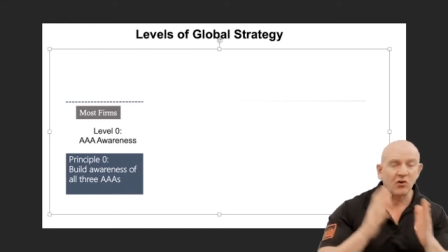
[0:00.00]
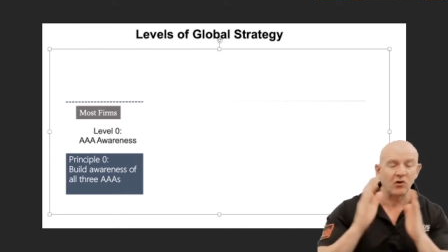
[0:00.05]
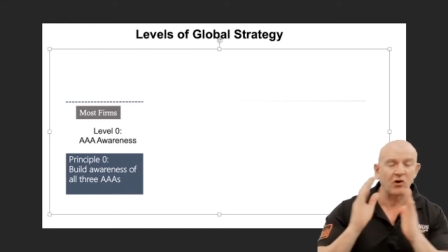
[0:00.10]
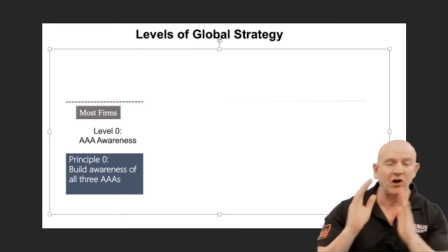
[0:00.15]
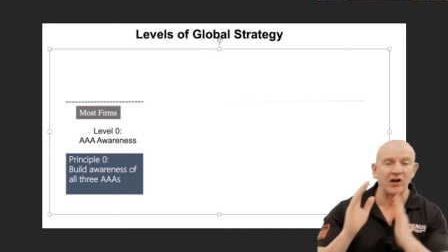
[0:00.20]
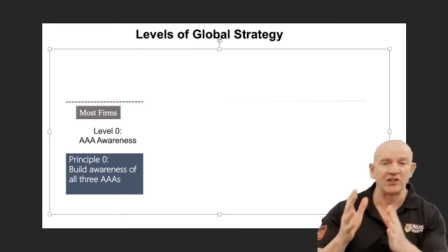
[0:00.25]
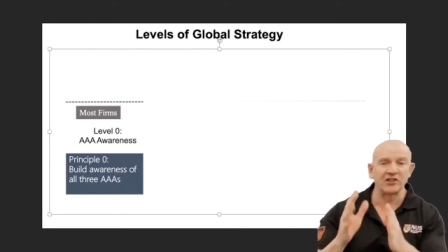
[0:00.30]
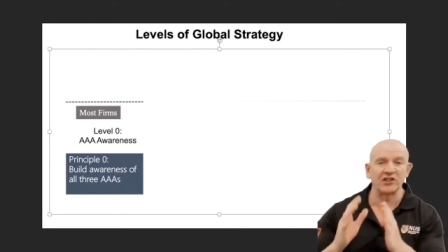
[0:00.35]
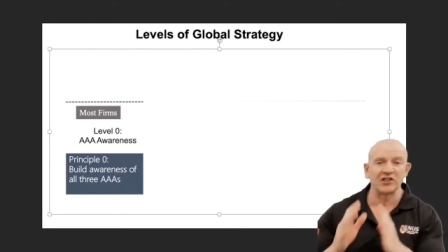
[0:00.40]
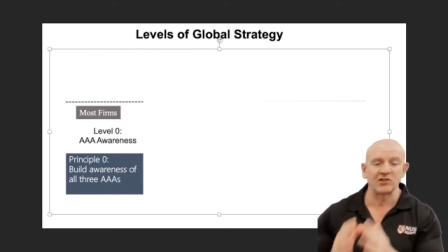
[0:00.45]
or
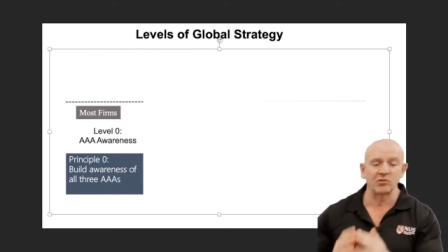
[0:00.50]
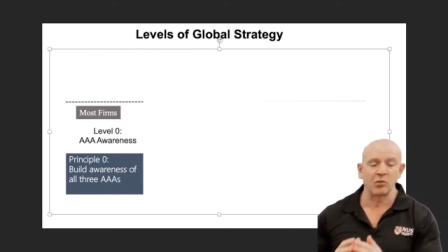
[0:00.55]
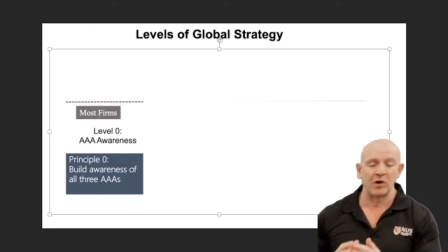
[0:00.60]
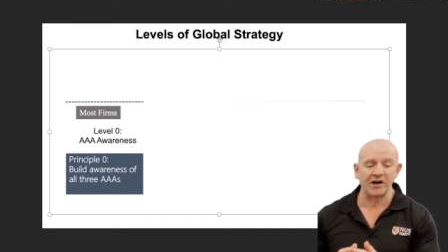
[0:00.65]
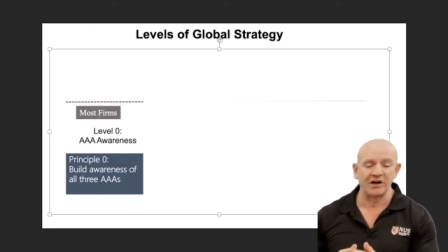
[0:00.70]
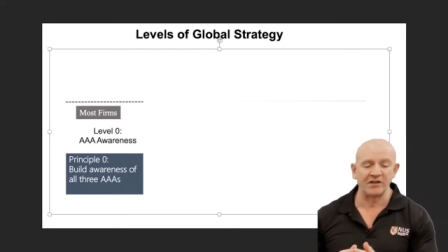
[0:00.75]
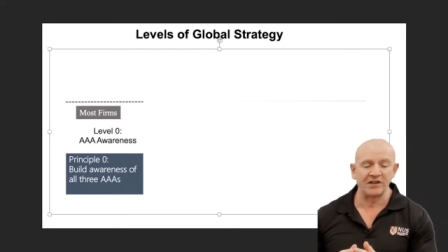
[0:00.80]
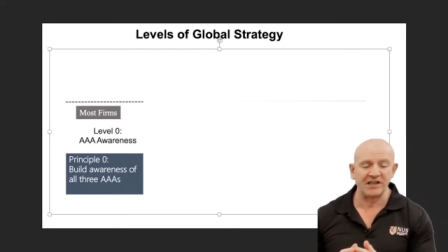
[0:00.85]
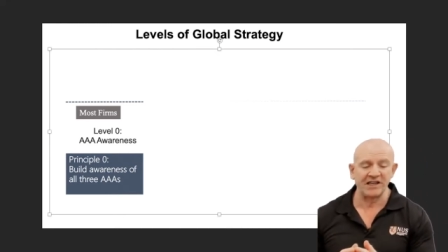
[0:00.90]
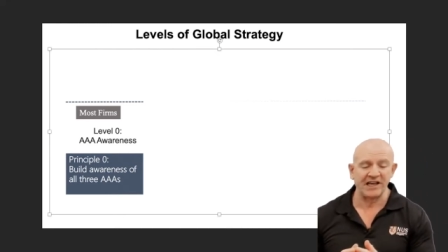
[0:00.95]
on just one
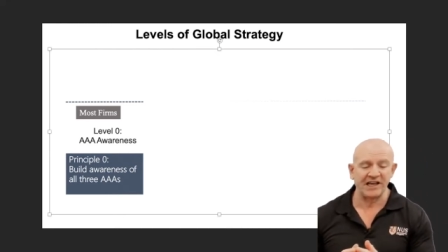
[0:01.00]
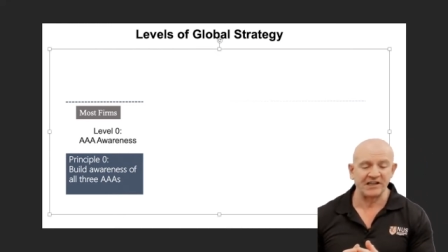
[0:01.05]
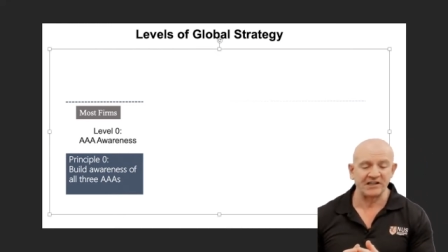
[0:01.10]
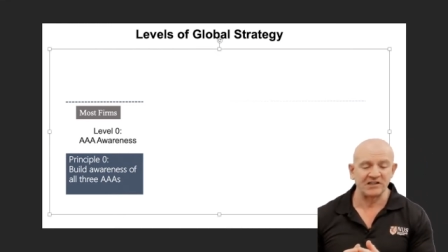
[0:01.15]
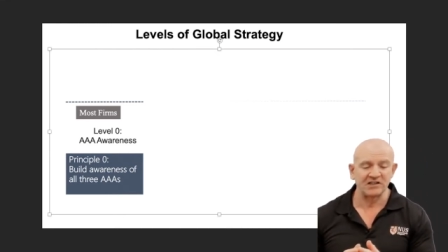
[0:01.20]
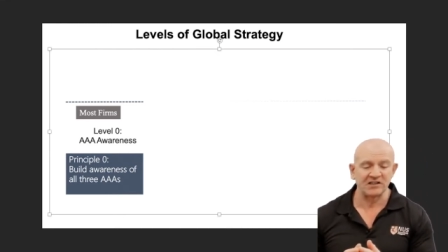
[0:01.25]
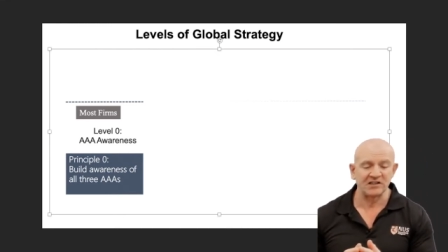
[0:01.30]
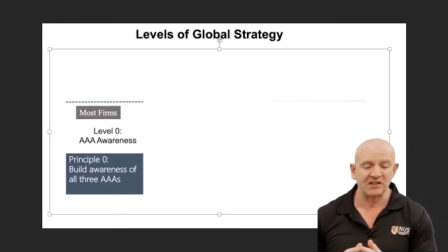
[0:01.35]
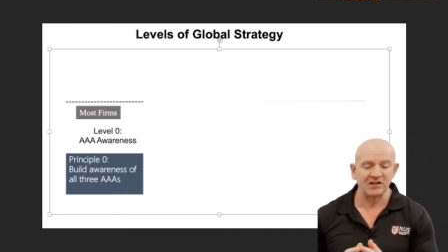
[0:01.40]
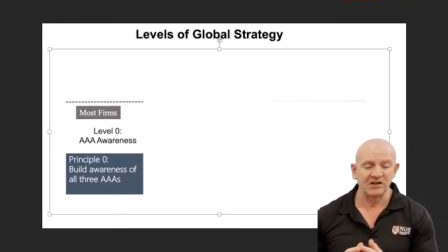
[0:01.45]
of the
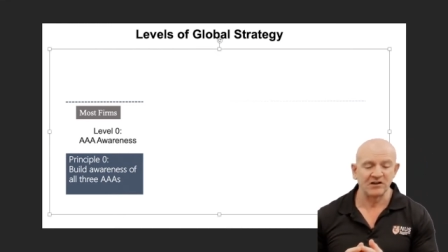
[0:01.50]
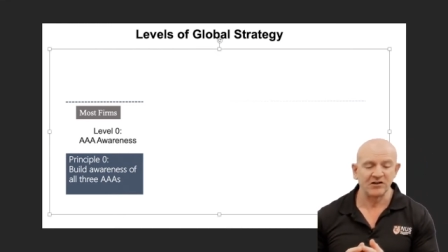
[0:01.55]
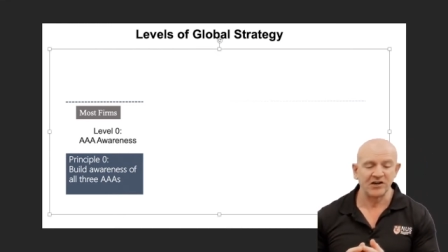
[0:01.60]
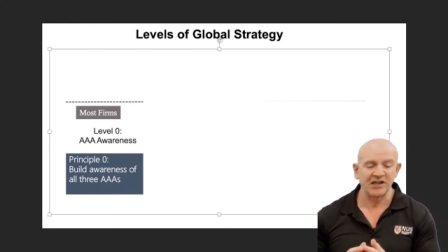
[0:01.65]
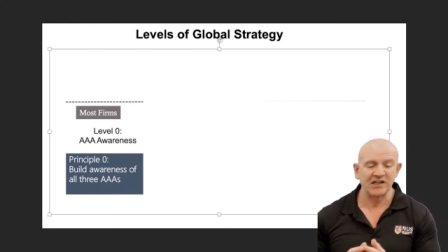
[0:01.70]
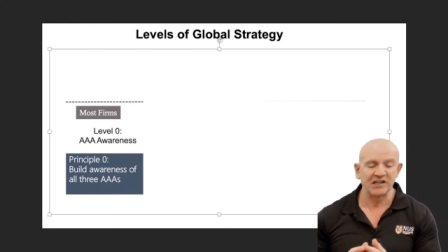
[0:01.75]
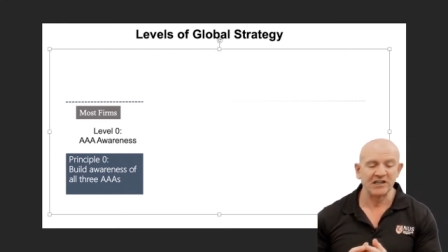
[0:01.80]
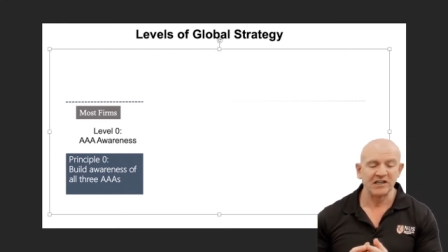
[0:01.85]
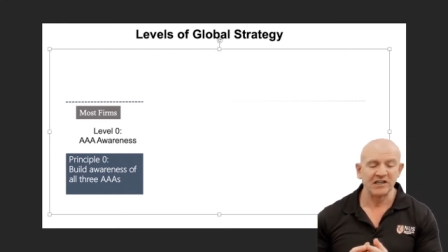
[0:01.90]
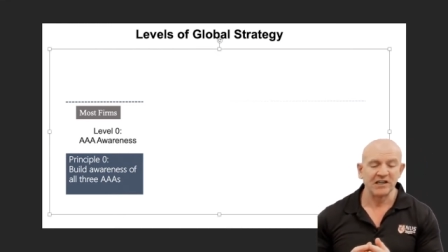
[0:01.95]
A's,
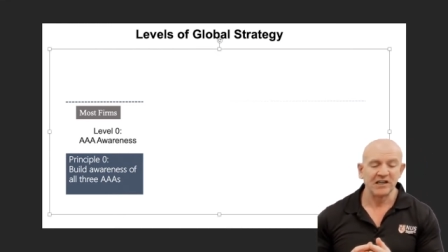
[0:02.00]
right?